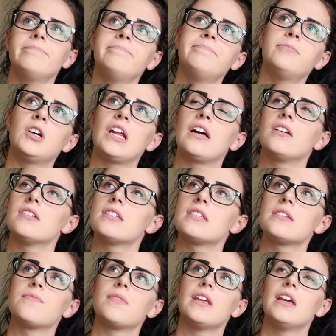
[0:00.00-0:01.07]
What
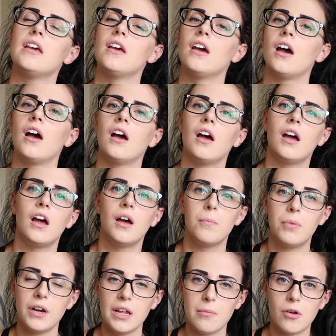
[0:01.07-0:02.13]
else?
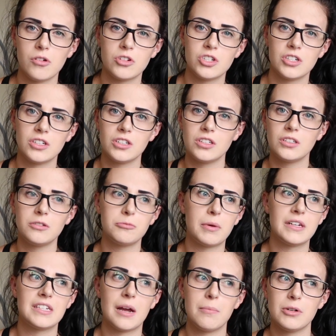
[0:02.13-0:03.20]
Pretty emotional.
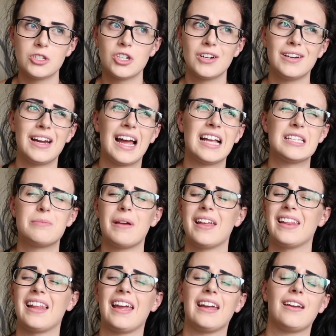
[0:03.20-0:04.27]
My temperature has
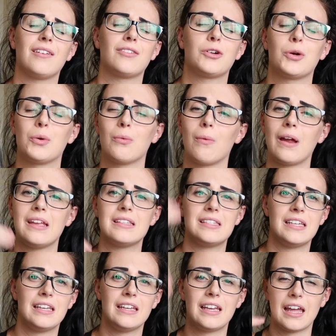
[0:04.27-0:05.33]
been like
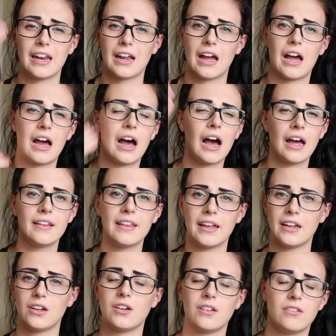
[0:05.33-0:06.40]
crazy, getting hot
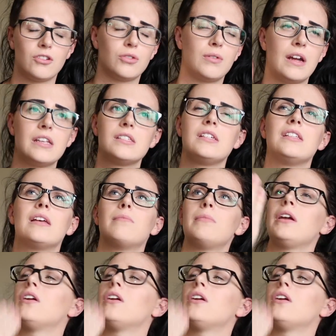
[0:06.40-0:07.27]
like crazy, and then